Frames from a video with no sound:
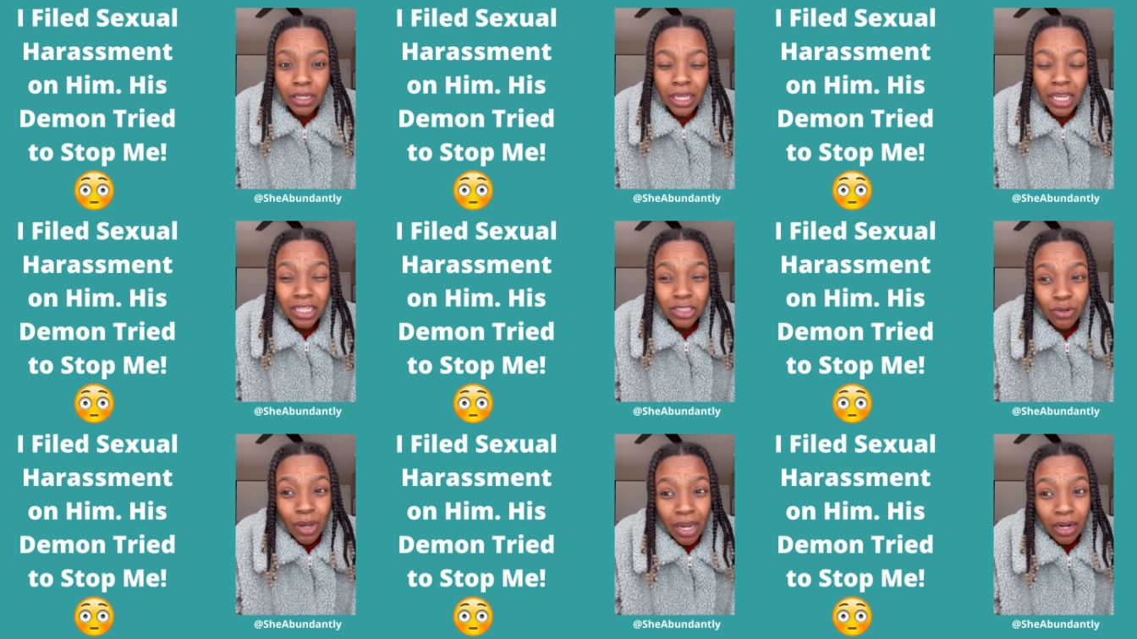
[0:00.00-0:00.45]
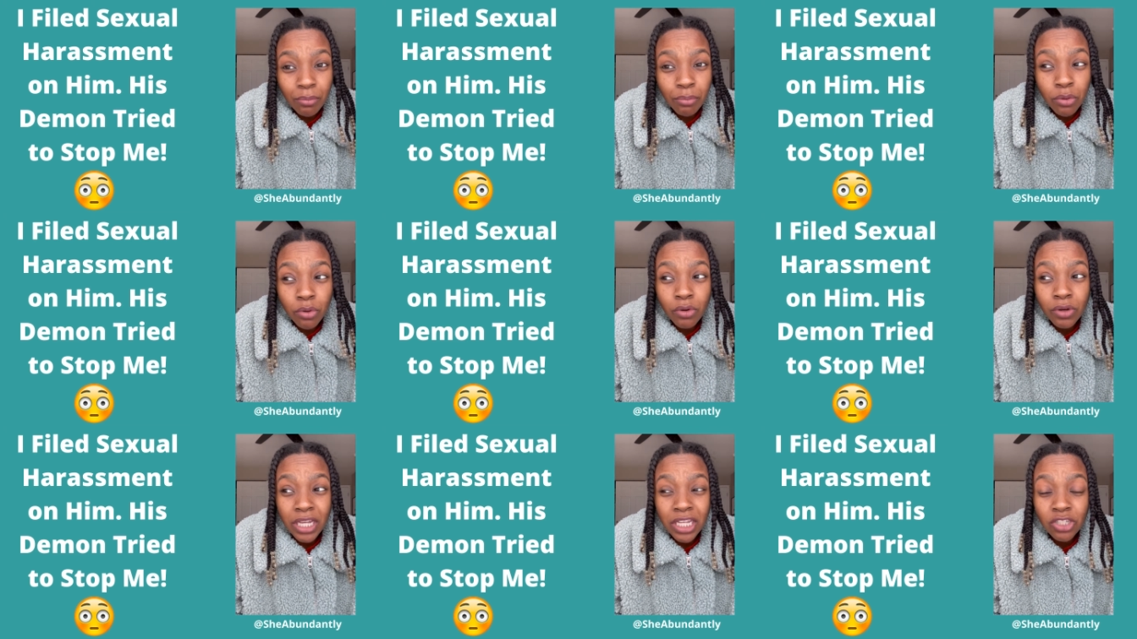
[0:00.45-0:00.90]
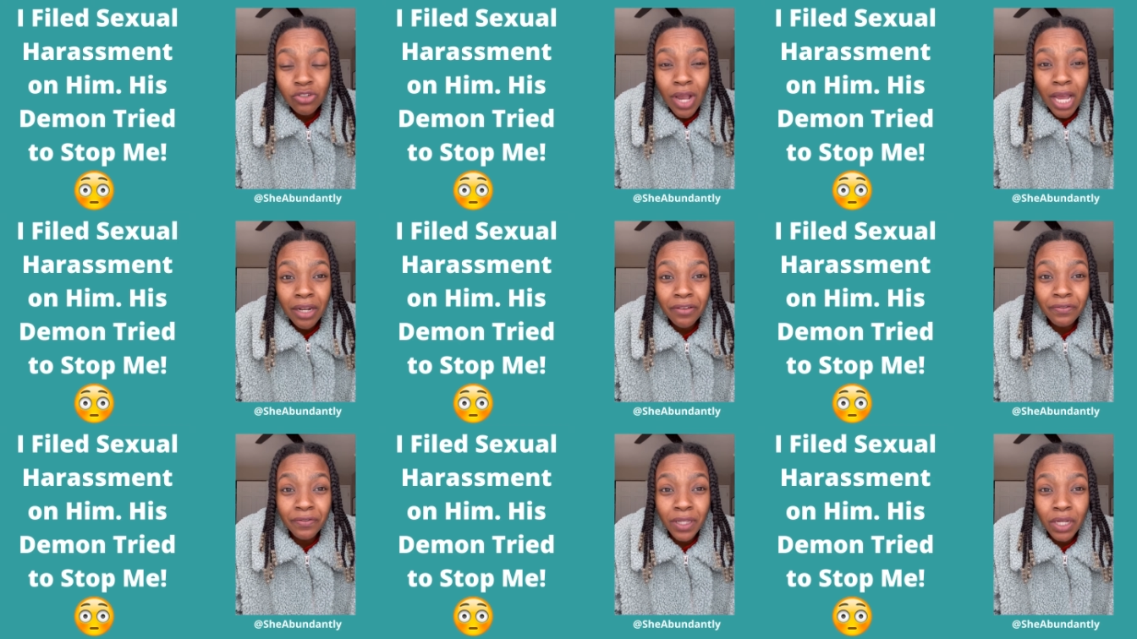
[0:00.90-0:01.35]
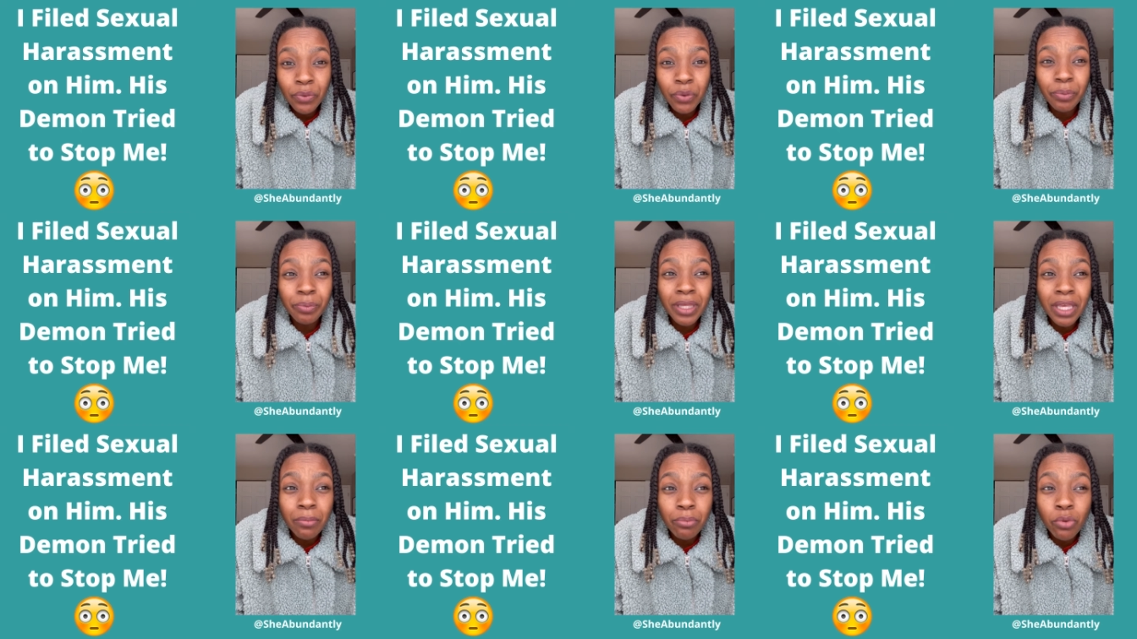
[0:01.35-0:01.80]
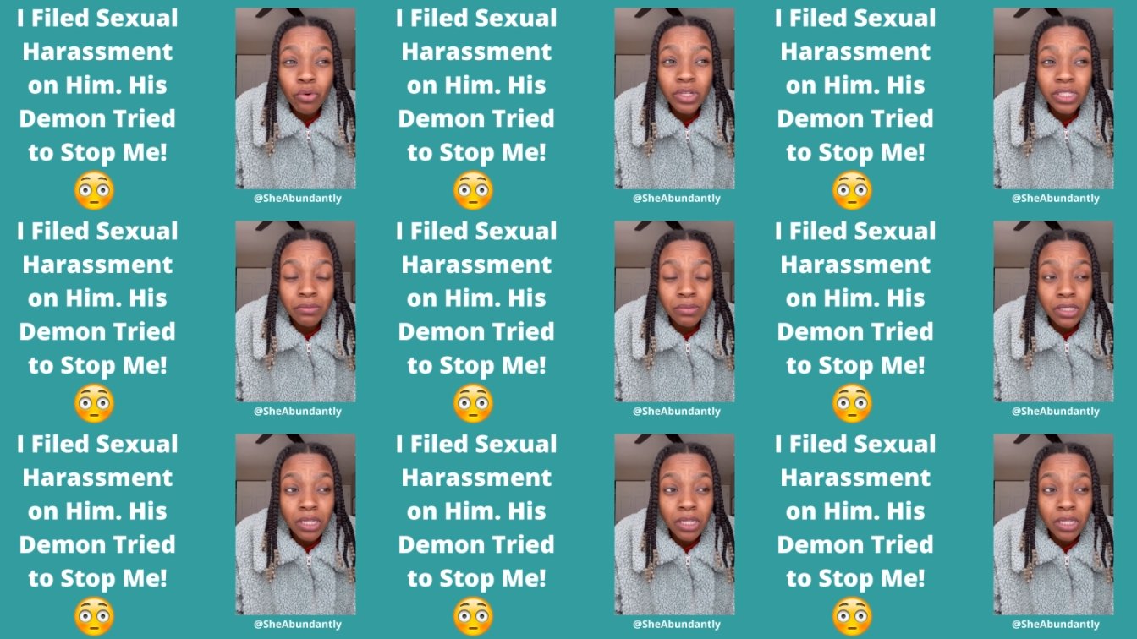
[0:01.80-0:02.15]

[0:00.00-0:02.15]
He tried to pull, he tried to flirt with me and pull some